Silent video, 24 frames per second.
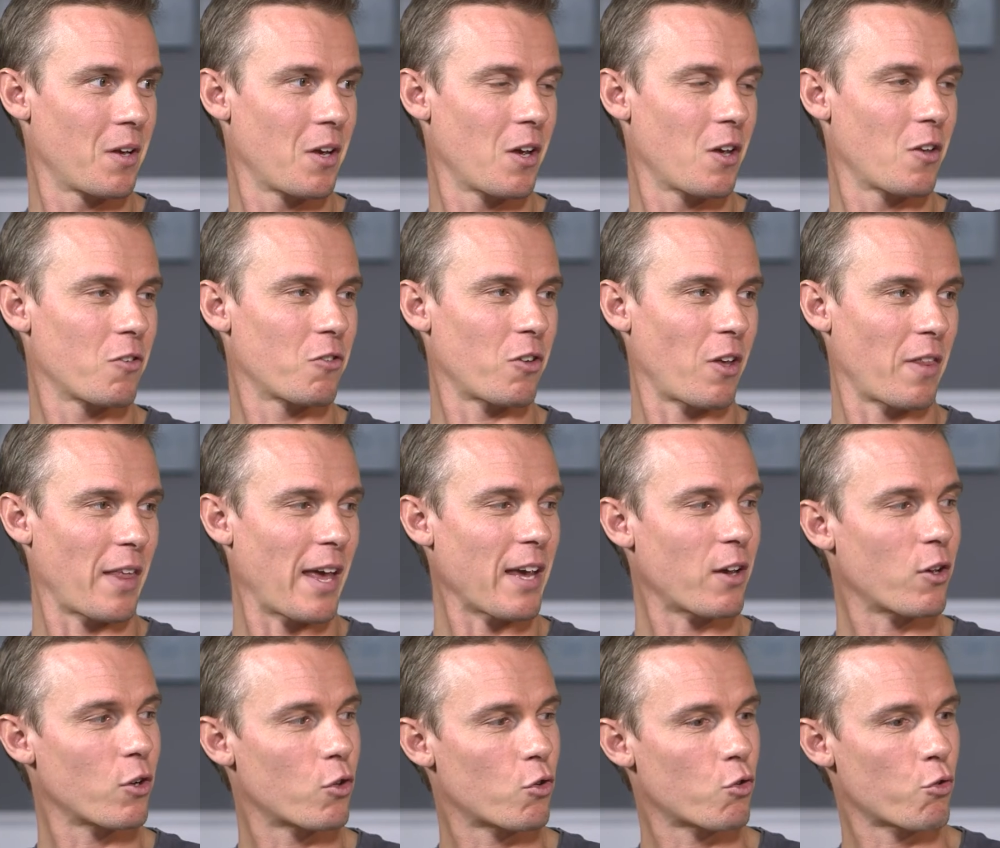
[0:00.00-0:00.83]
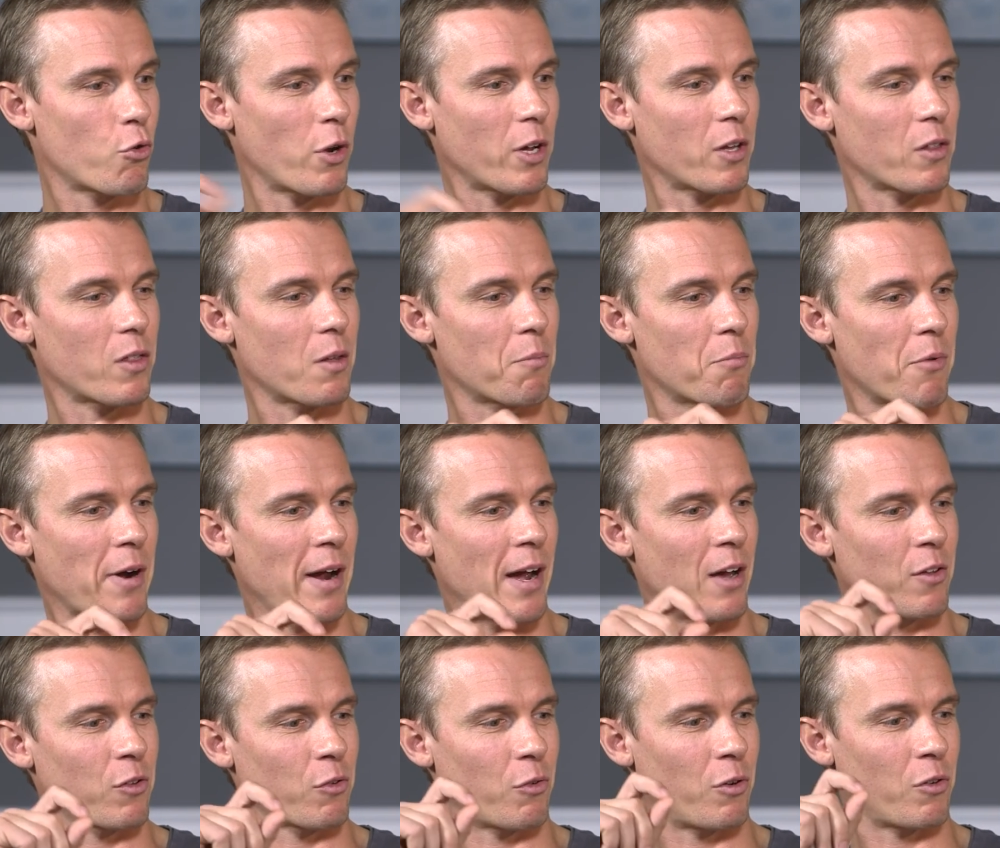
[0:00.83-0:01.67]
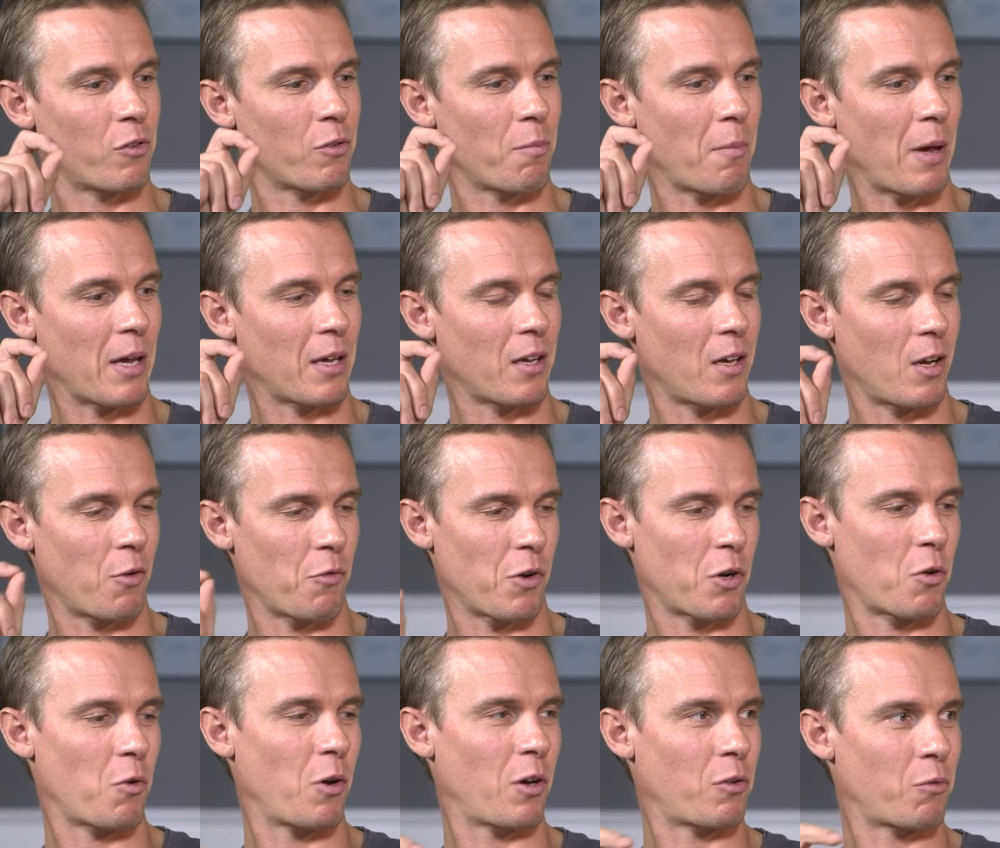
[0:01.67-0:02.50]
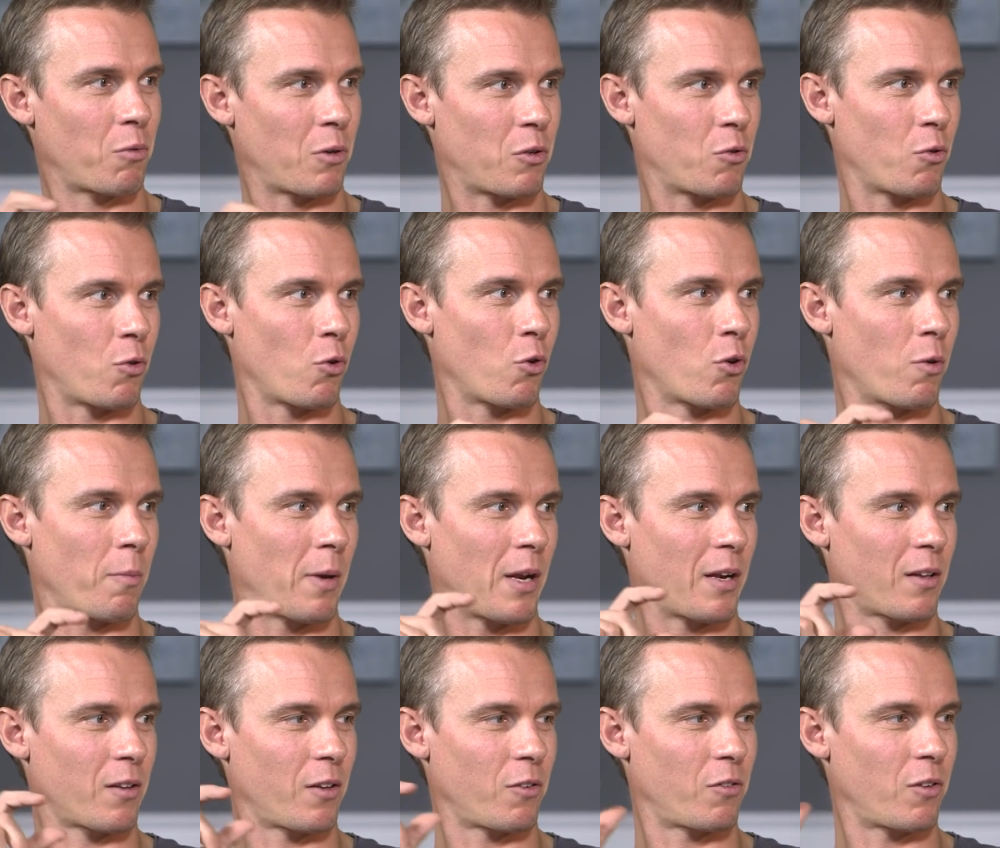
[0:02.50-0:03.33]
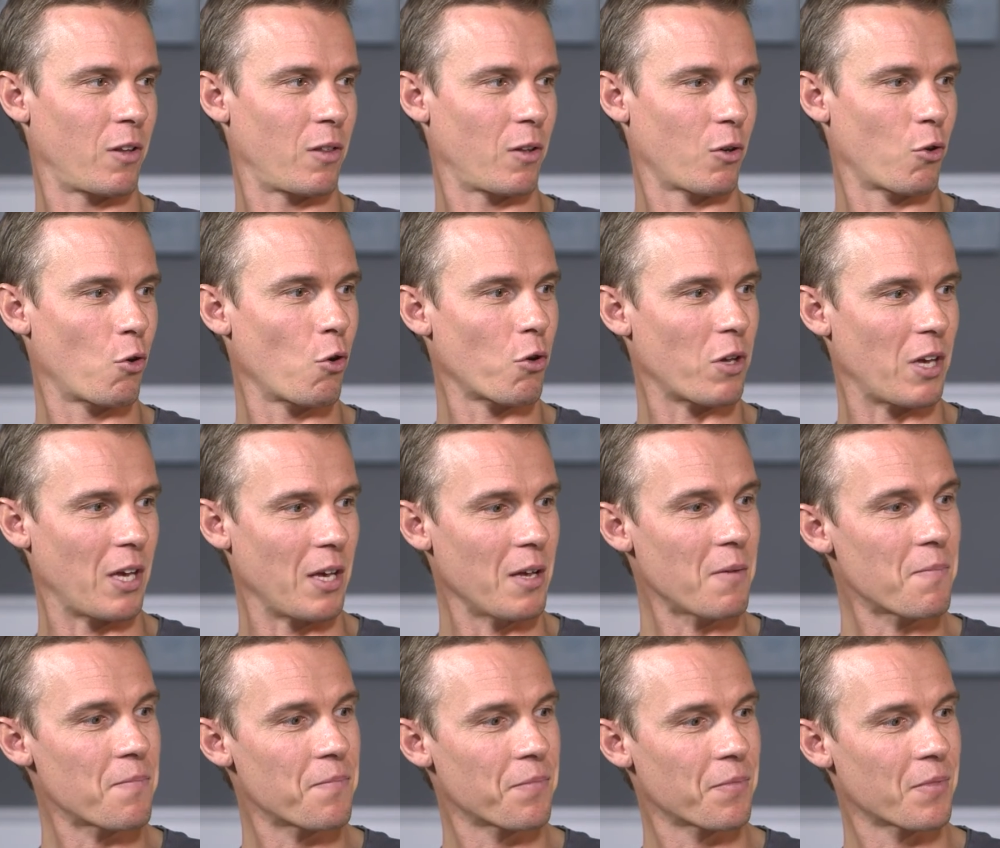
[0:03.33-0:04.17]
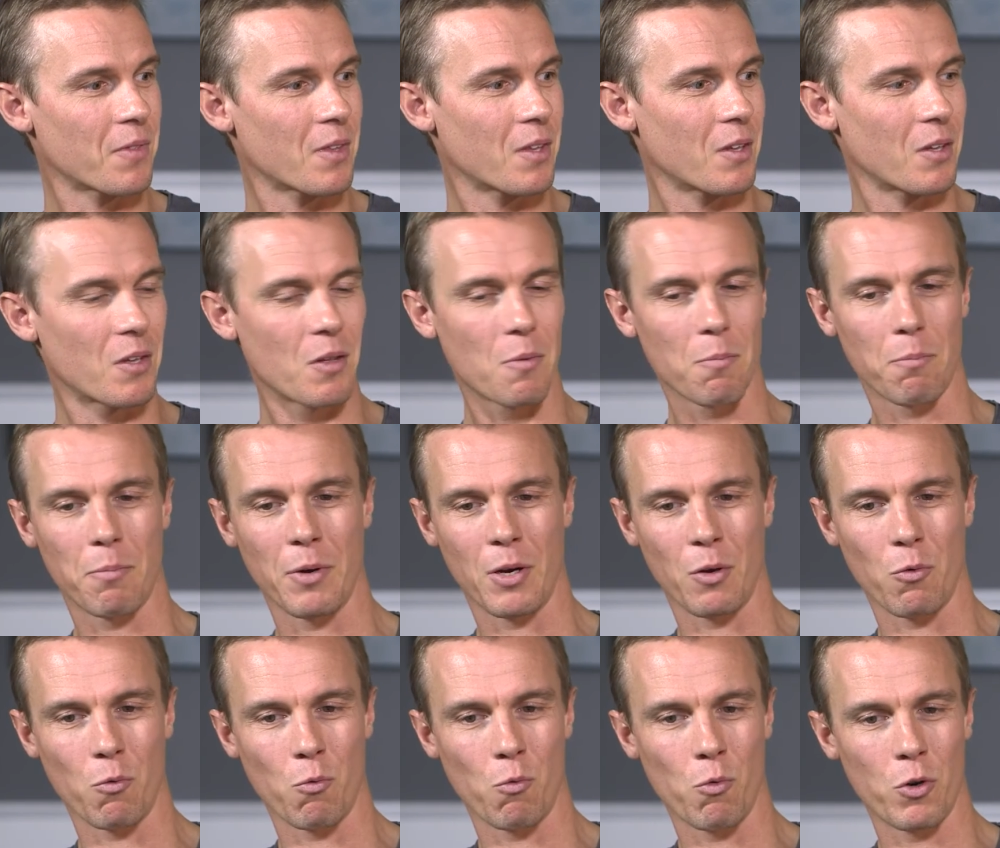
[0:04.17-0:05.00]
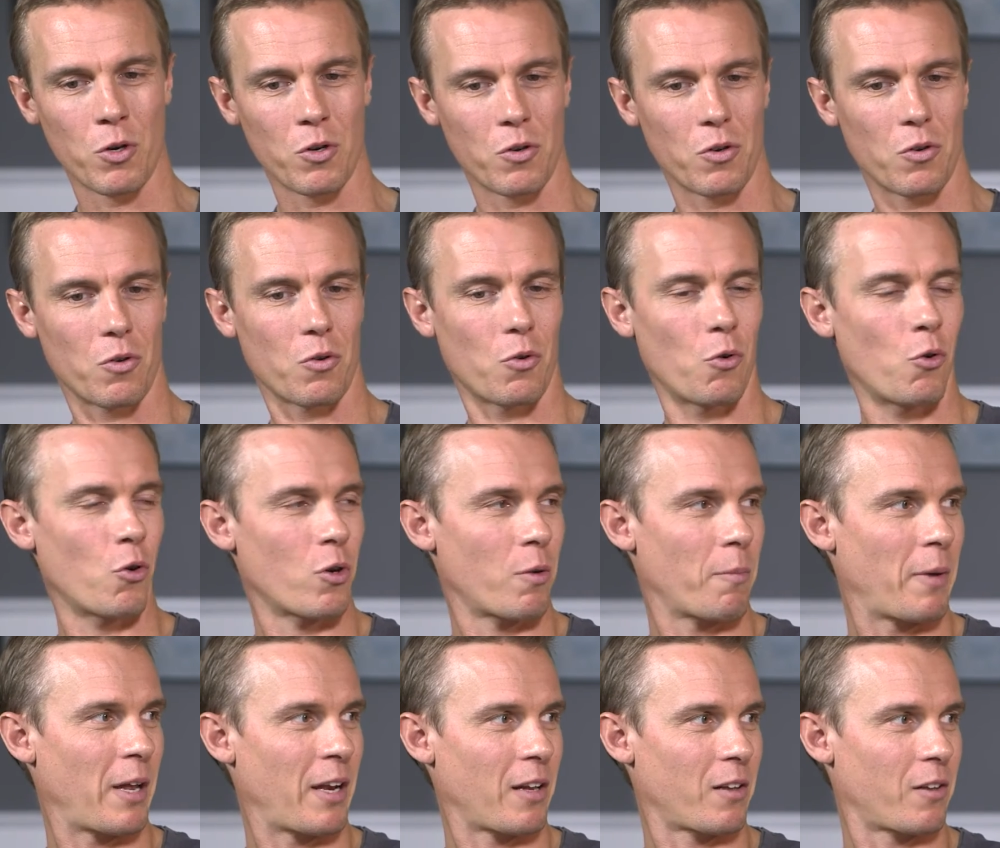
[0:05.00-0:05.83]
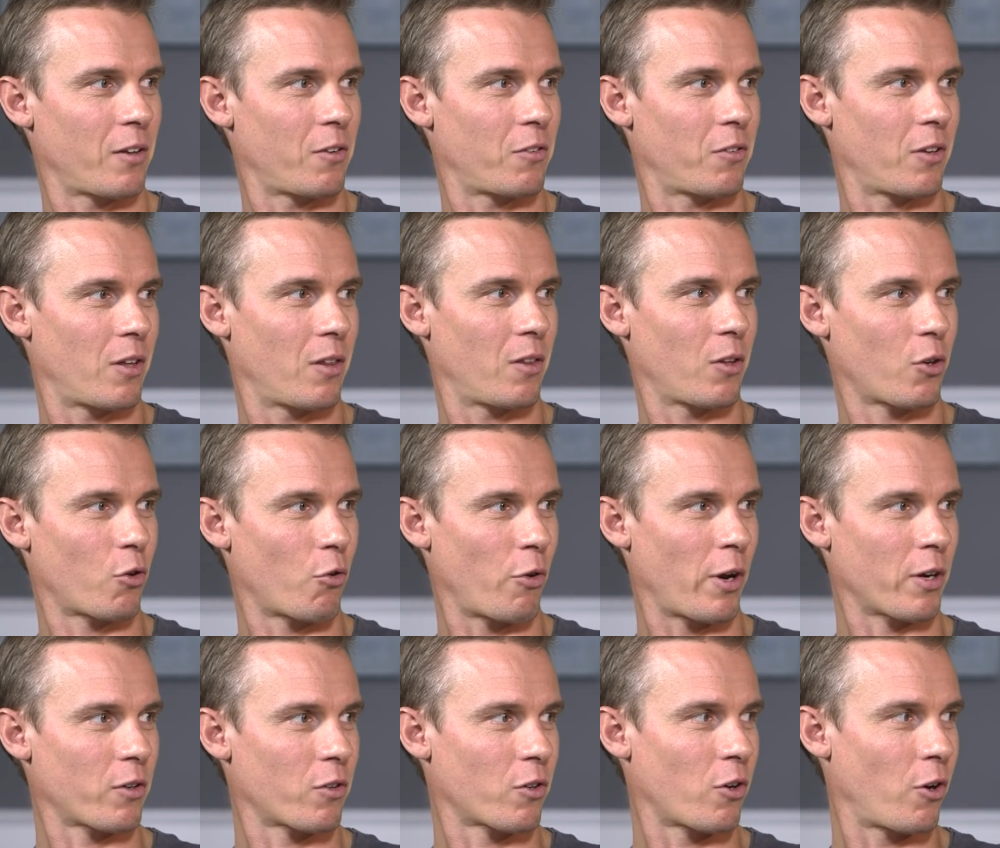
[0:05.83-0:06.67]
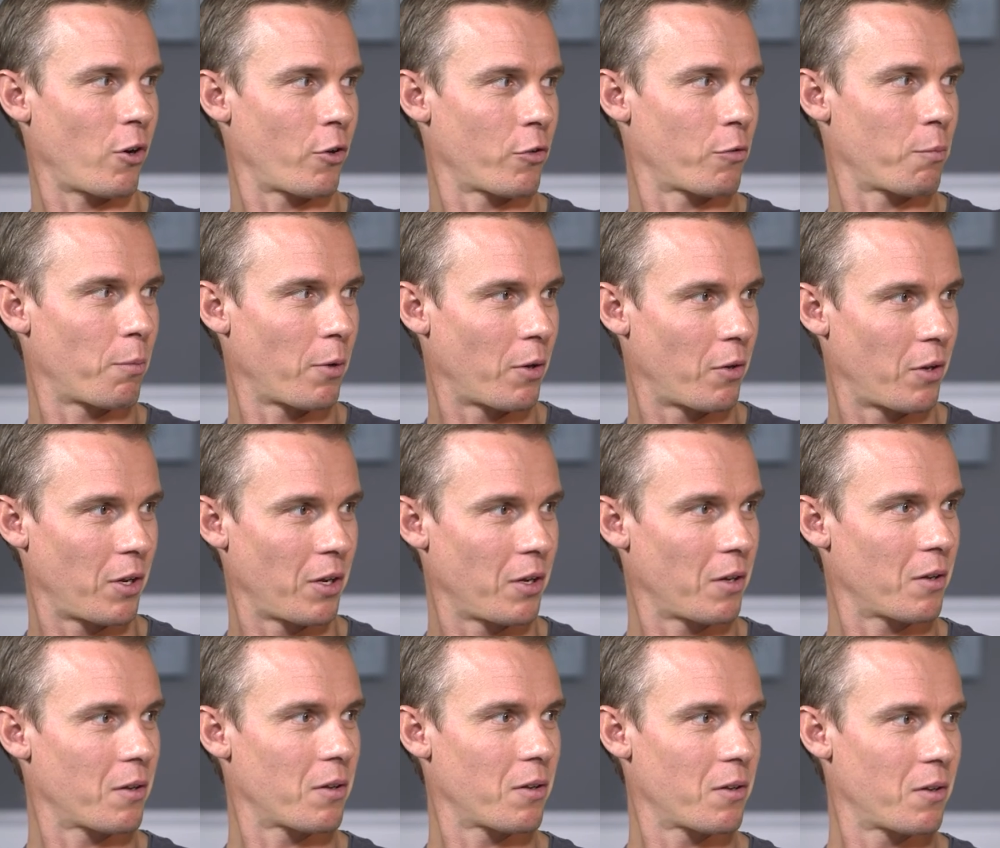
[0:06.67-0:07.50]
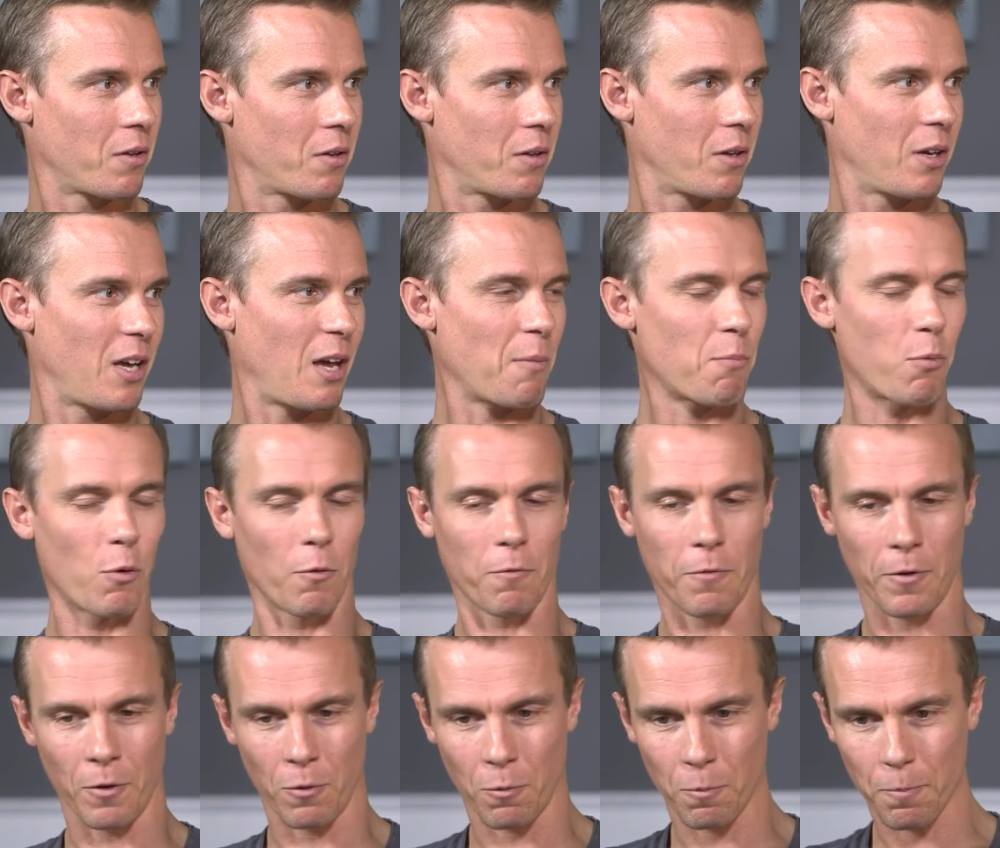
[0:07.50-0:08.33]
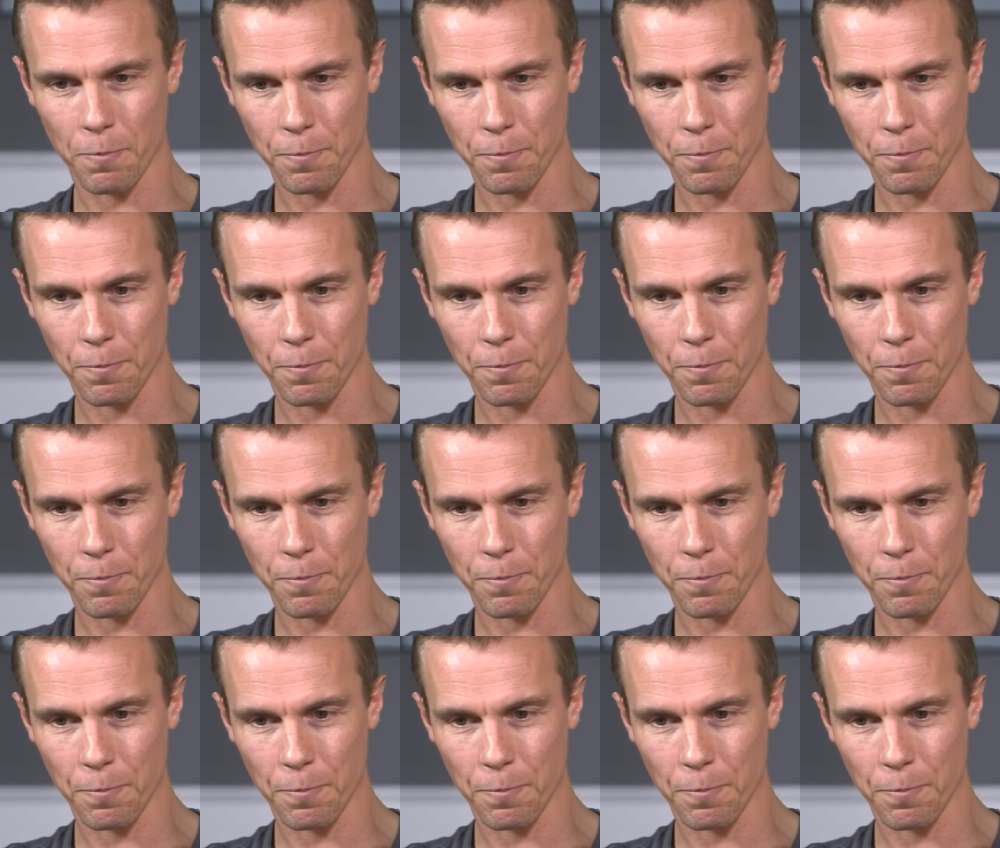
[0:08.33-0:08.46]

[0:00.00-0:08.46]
So they could trick the browser into making a request which would automatically send the cookie, but it wouldn't automatically send the correct corresponding input field.